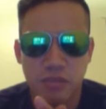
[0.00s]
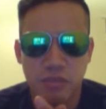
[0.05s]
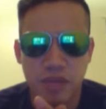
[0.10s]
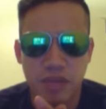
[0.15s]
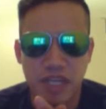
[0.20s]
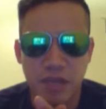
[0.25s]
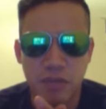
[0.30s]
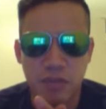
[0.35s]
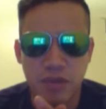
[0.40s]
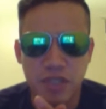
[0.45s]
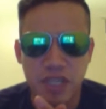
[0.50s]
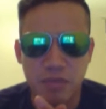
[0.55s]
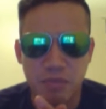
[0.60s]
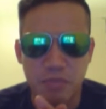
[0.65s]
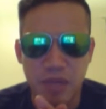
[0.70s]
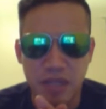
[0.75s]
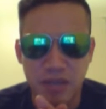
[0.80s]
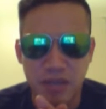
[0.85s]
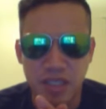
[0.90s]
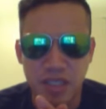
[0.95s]
But it was like
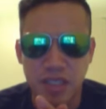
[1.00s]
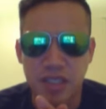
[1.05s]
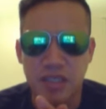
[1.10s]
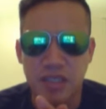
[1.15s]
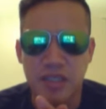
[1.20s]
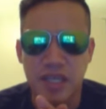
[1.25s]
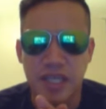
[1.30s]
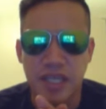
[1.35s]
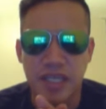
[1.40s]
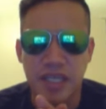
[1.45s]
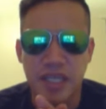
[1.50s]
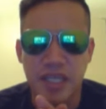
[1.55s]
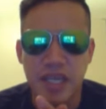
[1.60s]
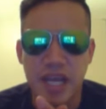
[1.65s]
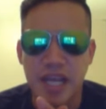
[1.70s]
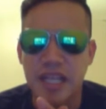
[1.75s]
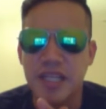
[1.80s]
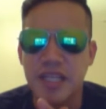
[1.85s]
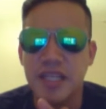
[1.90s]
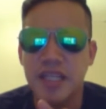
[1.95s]
melting, like
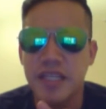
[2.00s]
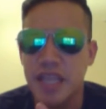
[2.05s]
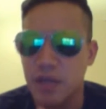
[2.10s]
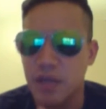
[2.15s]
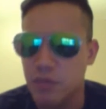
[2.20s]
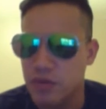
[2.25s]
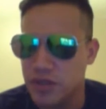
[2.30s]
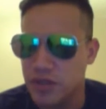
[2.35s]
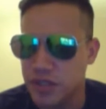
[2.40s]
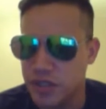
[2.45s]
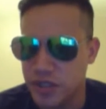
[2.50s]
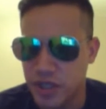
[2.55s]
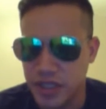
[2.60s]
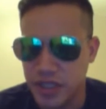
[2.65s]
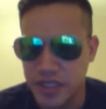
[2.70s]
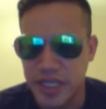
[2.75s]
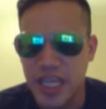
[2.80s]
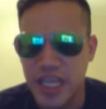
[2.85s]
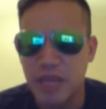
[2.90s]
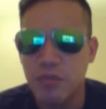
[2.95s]
anything that was a
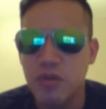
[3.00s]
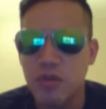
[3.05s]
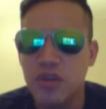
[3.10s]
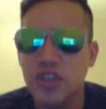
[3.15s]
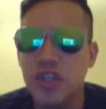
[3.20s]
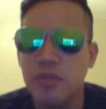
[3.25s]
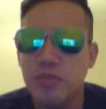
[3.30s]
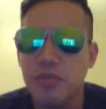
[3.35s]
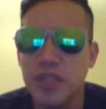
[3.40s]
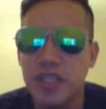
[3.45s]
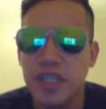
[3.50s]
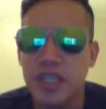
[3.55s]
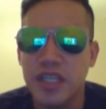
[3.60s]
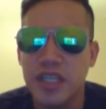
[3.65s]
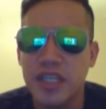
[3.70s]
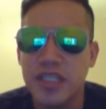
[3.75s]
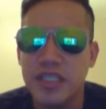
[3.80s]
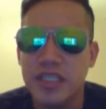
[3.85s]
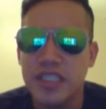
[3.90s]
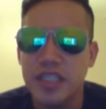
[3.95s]
table or something, it
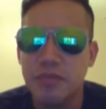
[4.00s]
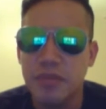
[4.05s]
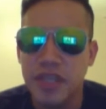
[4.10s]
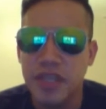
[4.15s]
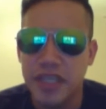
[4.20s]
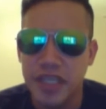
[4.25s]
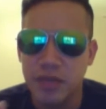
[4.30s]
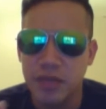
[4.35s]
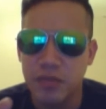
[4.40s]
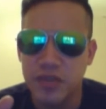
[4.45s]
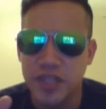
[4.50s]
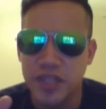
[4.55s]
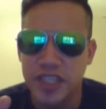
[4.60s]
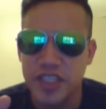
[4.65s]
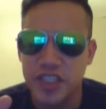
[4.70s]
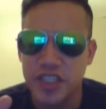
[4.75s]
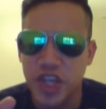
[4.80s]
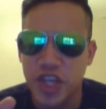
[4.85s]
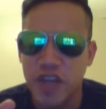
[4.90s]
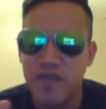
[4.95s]
kind of seemed like it was like
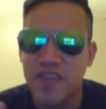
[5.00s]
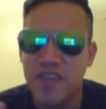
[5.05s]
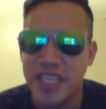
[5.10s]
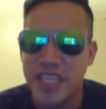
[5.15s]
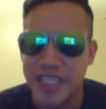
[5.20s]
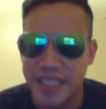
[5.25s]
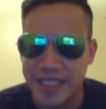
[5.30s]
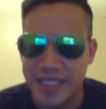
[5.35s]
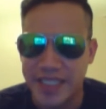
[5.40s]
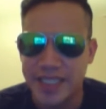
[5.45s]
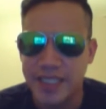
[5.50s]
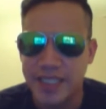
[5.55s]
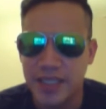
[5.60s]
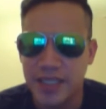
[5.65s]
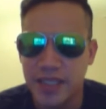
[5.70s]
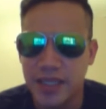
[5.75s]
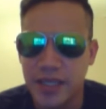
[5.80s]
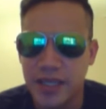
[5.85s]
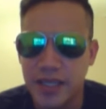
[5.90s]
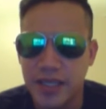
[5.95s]
softening,
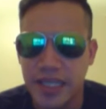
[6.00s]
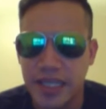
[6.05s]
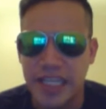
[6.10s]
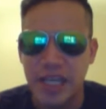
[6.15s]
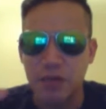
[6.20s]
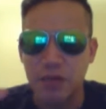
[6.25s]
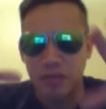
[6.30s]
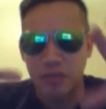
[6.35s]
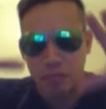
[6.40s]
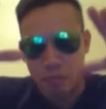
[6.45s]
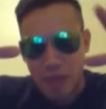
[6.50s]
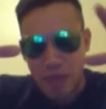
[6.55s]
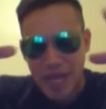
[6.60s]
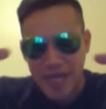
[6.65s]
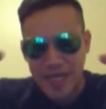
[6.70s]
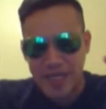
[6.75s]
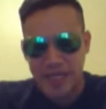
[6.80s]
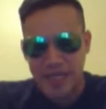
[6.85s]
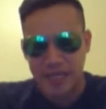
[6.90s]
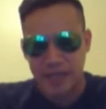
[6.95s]
like it was
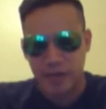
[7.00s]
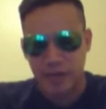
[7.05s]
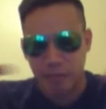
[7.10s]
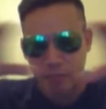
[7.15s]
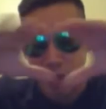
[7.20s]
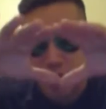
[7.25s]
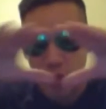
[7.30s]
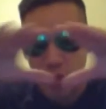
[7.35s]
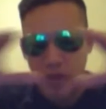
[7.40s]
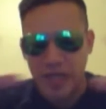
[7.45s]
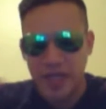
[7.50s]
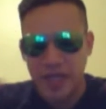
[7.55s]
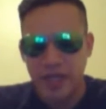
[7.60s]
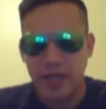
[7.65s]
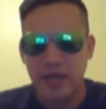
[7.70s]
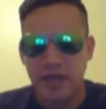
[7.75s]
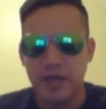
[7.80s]
bending or bowing.